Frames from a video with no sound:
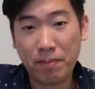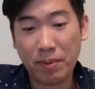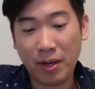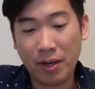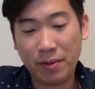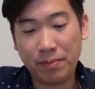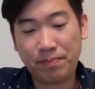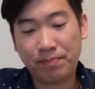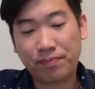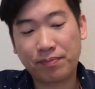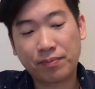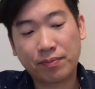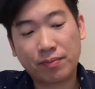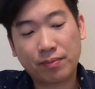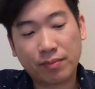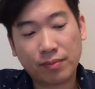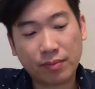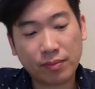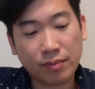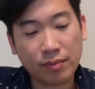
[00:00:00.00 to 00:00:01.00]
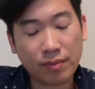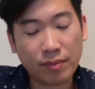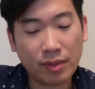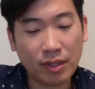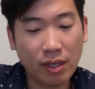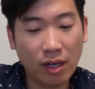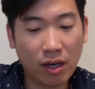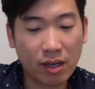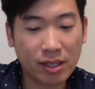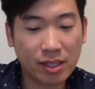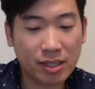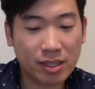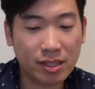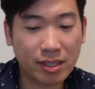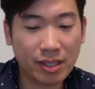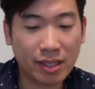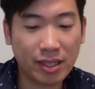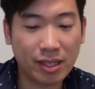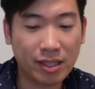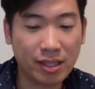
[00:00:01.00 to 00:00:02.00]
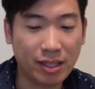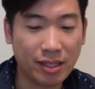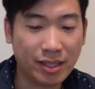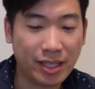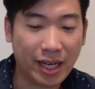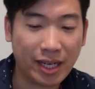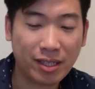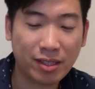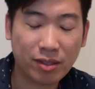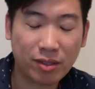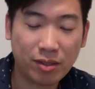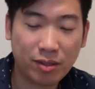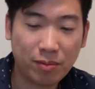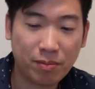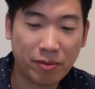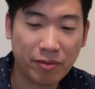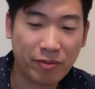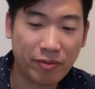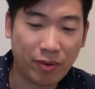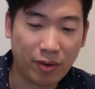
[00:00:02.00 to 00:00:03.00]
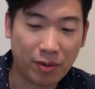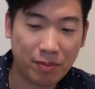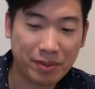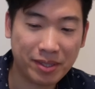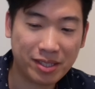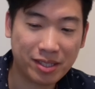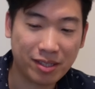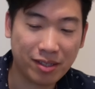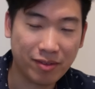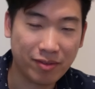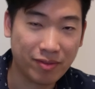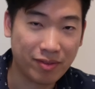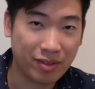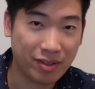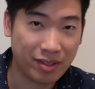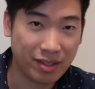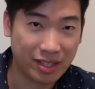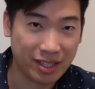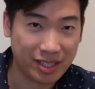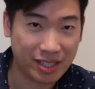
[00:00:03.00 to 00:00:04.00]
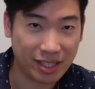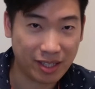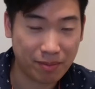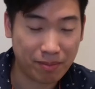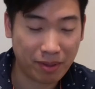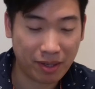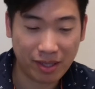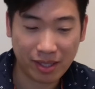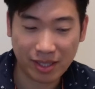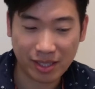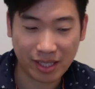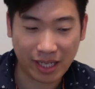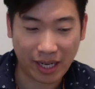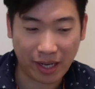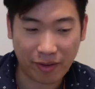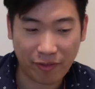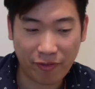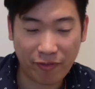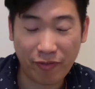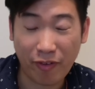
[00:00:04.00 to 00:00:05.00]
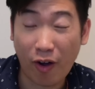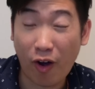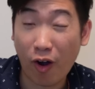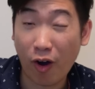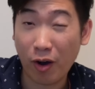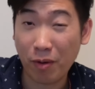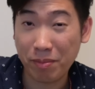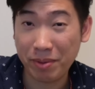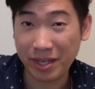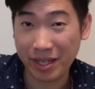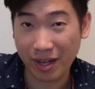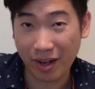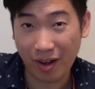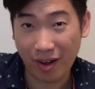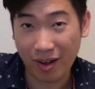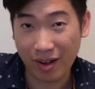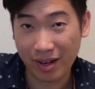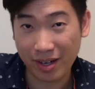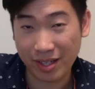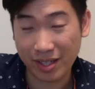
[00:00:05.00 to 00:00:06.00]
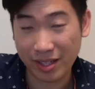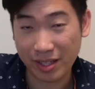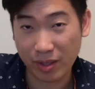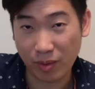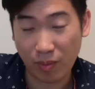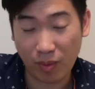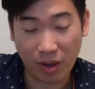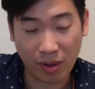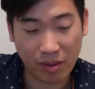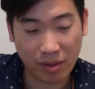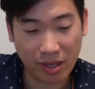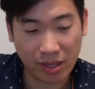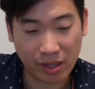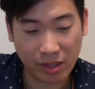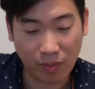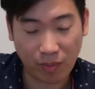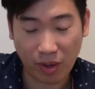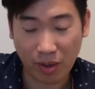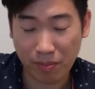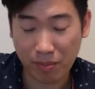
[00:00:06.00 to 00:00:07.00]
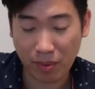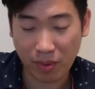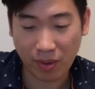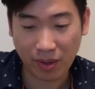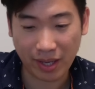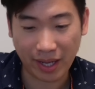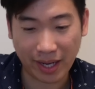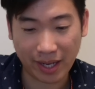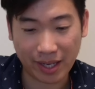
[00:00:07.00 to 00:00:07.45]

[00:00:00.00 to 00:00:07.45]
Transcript: But honestly, the technical performance of this earbud is far beyond the one more.